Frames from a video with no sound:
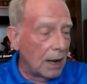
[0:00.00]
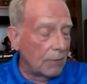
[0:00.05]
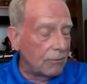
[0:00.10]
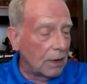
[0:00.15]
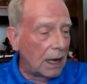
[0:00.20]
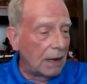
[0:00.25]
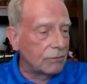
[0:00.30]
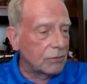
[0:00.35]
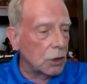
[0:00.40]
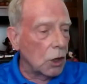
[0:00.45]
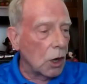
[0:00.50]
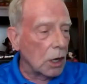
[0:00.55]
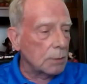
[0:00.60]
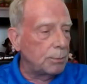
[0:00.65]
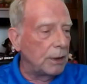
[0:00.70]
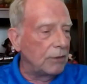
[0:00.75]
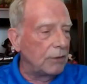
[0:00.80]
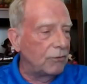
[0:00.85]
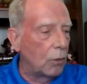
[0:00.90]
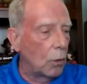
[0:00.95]
I've
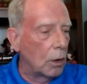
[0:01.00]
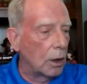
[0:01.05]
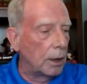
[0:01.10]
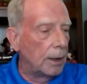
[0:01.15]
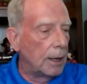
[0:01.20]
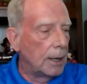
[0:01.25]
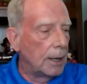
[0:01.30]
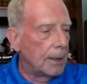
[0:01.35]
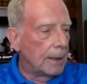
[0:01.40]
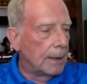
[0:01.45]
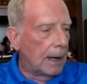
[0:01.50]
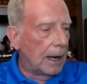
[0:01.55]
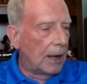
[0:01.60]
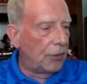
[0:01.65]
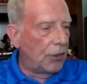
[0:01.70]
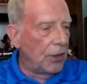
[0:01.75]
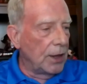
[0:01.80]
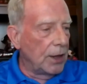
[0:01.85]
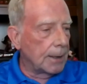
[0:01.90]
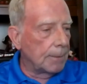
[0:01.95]
talked before. I
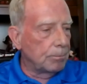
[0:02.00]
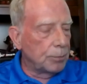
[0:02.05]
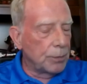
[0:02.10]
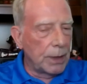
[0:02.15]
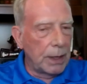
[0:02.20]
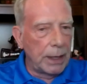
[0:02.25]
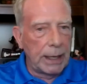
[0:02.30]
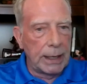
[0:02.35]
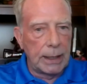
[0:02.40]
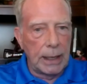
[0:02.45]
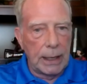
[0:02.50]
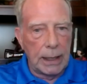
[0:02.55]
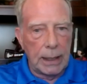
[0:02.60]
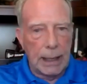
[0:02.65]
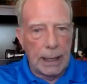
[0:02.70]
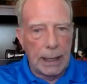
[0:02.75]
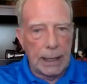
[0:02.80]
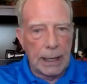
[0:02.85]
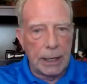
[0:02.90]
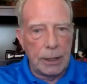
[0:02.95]
think, and
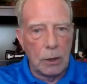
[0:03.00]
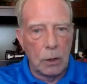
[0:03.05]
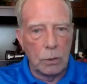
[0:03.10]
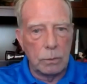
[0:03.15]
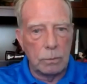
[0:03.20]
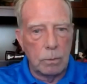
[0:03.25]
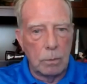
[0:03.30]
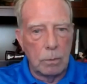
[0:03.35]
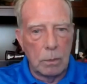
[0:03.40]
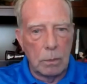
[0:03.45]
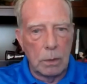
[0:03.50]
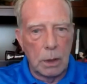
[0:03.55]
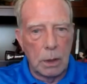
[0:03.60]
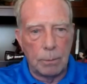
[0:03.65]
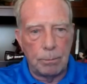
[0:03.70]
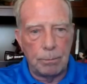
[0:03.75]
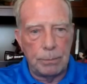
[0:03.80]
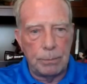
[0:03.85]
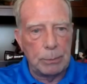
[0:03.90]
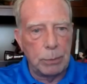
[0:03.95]
I know
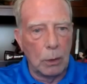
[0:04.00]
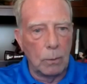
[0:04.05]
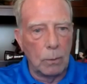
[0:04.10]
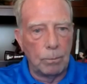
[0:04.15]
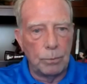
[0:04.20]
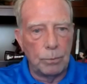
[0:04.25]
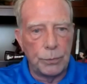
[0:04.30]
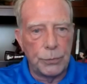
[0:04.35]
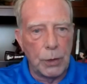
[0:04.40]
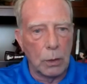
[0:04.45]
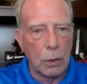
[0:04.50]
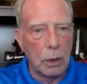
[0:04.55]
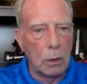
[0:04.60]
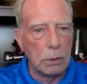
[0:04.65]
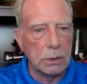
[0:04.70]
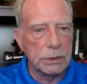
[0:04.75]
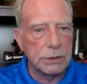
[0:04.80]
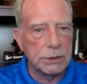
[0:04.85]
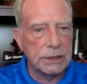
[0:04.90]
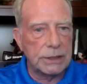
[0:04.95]
people don't
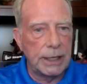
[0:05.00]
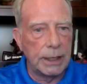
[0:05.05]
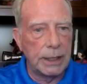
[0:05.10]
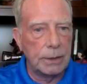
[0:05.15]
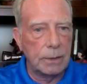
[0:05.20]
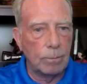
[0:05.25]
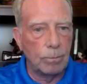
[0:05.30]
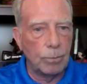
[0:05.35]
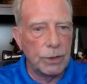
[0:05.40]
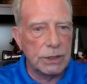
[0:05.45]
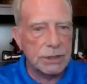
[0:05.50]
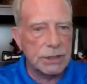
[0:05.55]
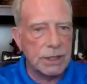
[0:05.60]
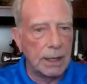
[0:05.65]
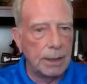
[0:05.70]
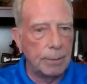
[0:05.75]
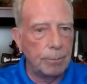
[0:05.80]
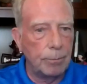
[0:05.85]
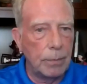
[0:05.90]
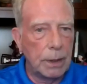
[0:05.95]
always attend the
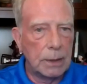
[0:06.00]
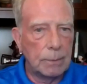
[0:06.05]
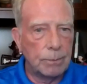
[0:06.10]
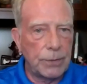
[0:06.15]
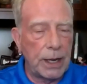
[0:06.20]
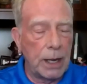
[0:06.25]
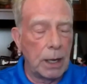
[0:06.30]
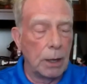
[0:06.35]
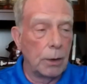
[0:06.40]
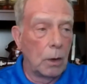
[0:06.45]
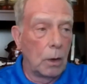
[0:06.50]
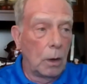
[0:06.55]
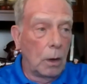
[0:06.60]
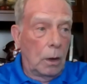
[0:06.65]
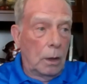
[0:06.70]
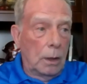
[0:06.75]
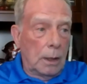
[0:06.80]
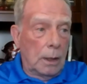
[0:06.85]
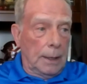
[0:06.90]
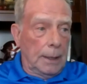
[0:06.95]
same town
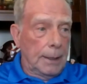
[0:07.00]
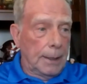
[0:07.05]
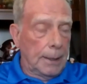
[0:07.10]
hall.